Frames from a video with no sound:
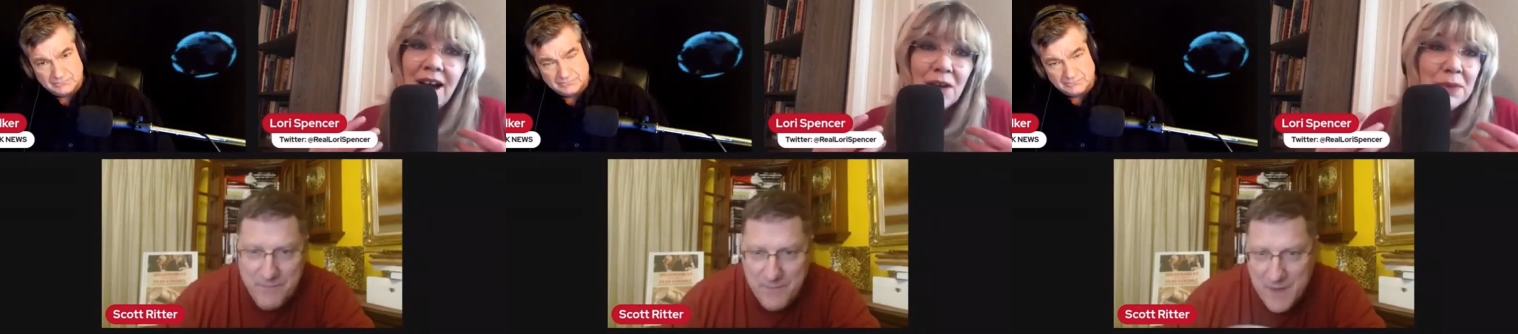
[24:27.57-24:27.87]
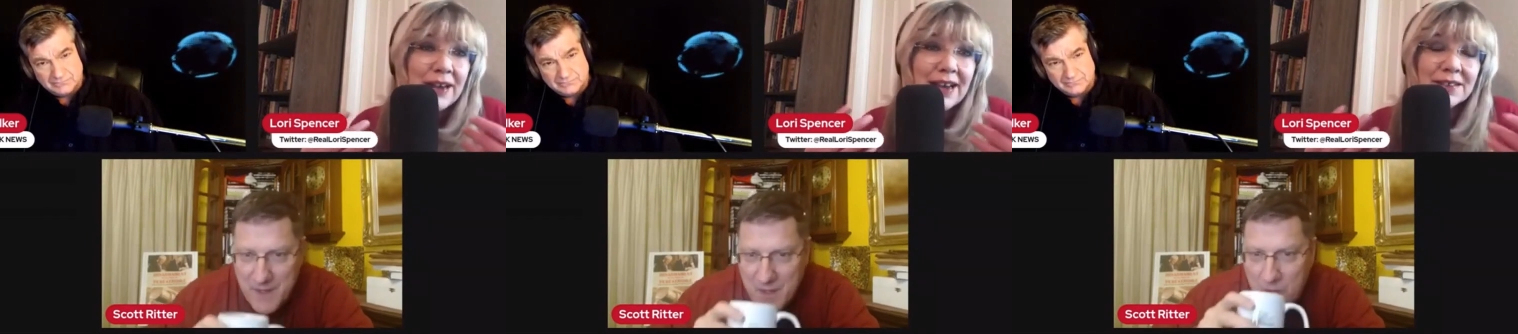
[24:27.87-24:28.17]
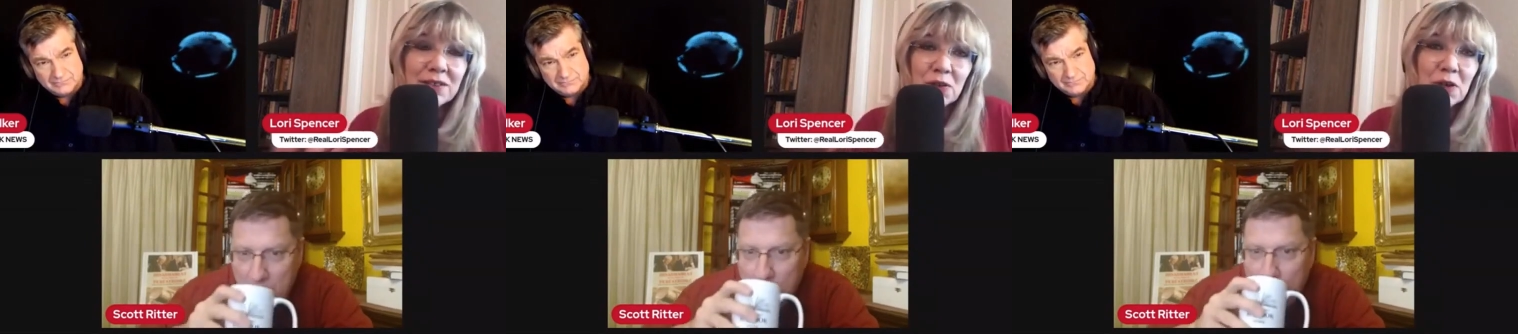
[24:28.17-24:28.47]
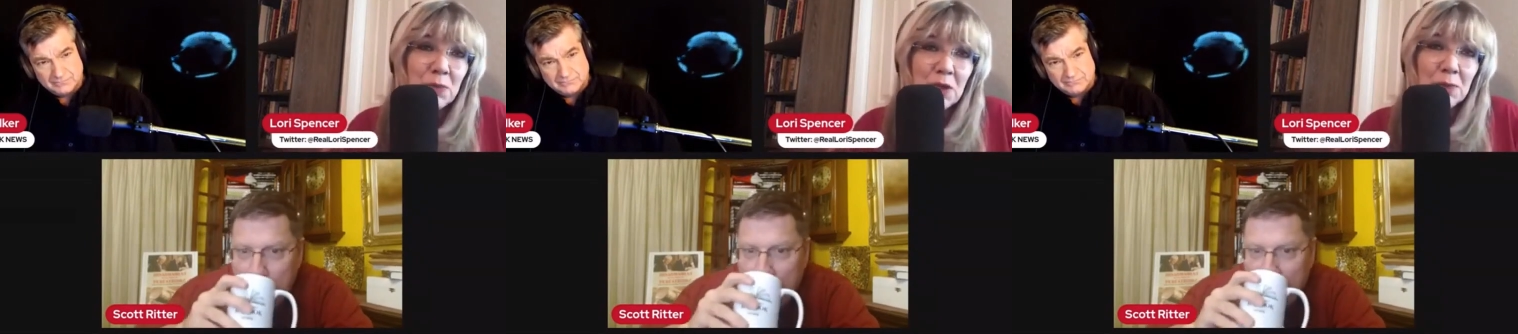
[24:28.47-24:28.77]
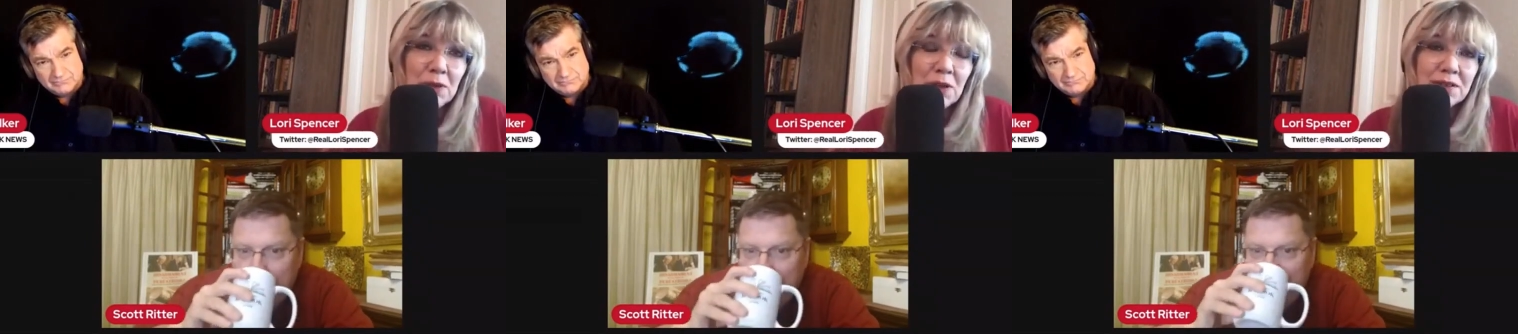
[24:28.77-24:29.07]
Speaker 1: I've been answering
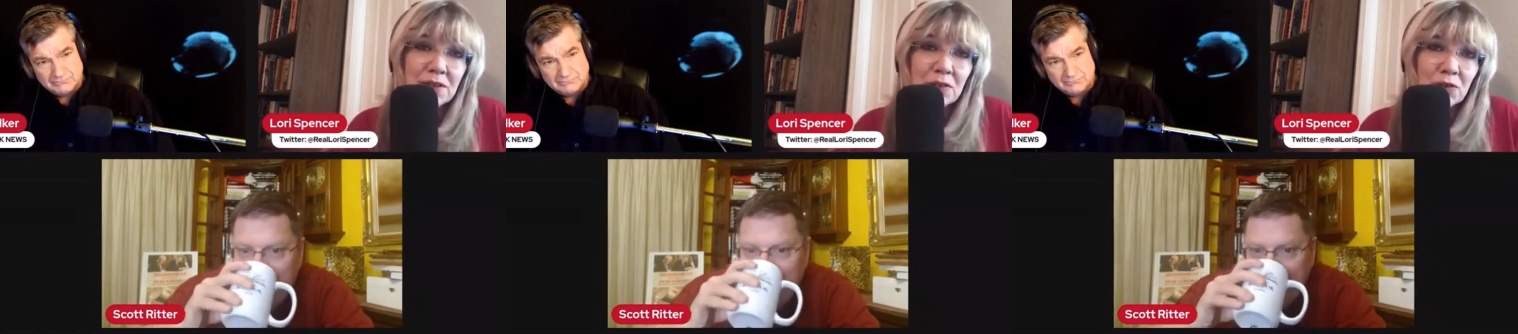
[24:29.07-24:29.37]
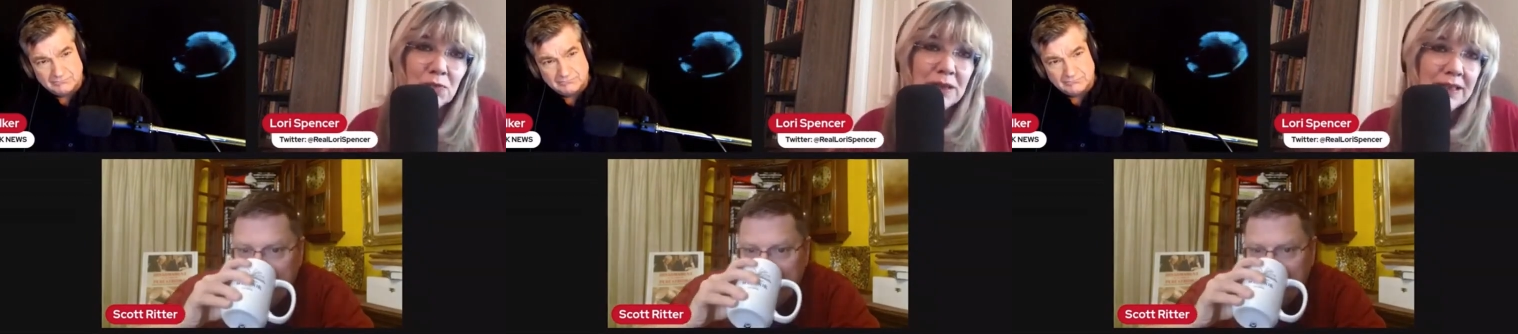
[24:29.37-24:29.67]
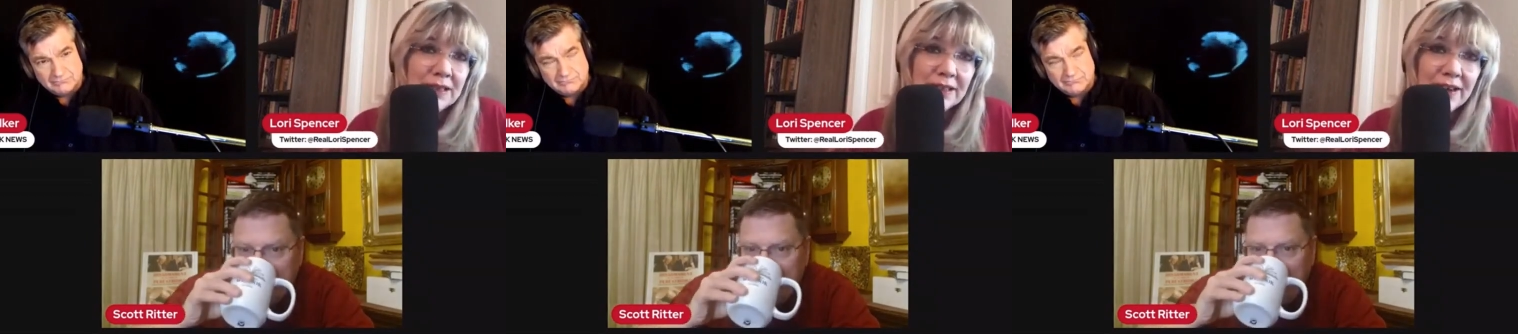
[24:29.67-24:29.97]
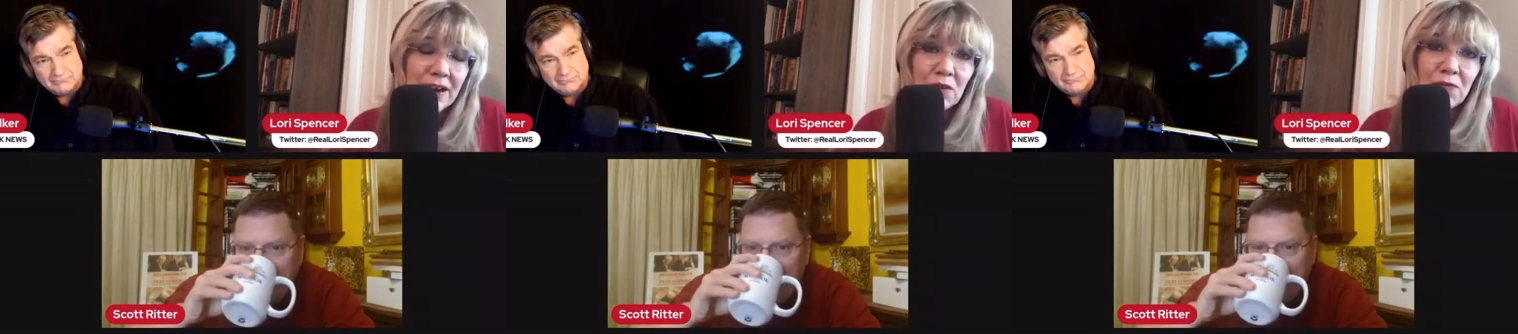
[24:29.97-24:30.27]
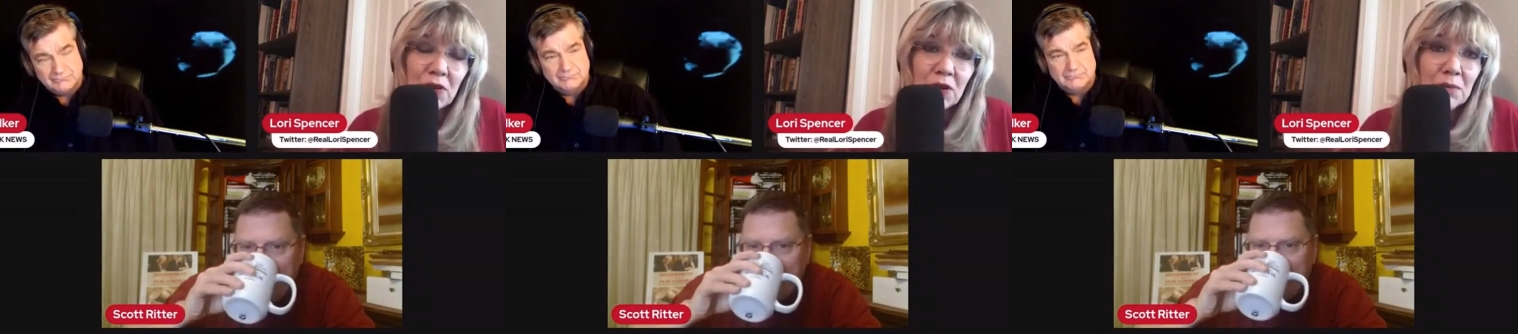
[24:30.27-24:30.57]
people on social media now
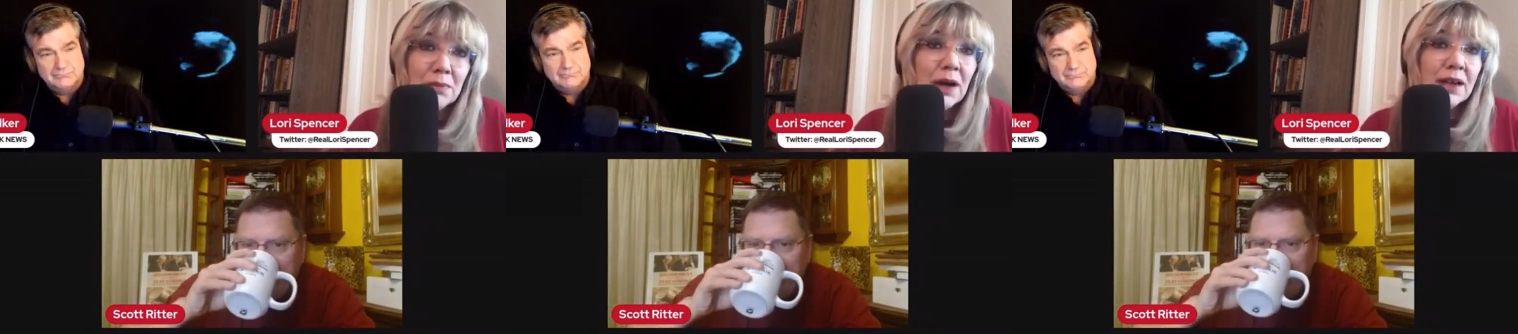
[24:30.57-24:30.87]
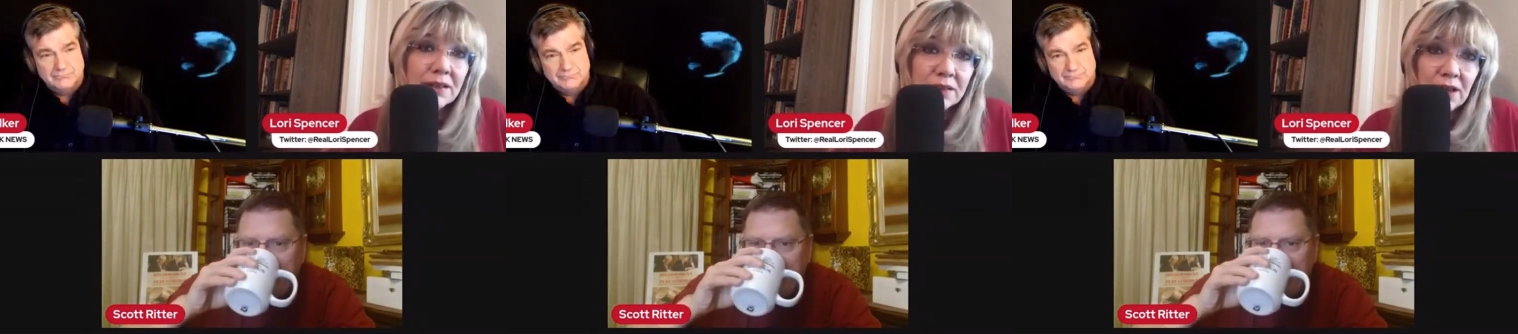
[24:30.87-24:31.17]
for a month